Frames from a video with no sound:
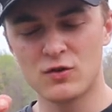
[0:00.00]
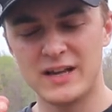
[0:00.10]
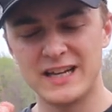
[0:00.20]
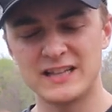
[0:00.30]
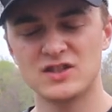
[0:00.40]

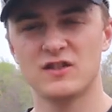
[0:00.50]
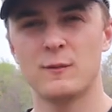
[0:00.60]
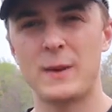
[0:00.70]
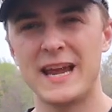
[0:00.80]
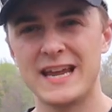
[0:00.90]
hinge
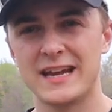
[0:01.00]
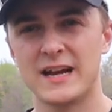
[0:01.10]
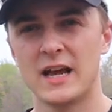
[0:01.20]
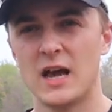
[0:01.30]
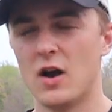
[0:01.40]
of
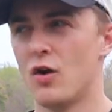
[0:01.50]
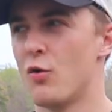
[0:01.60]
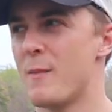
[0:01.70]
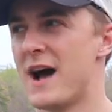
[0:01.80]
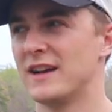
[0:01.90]
pink
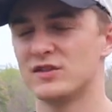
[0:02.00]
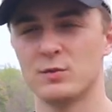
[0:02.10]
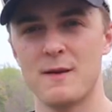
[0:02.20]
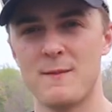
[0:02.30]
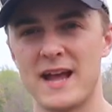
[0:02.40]
on my
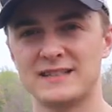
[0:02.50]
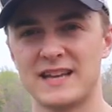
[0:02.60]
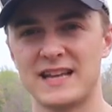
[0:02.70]
swim baits.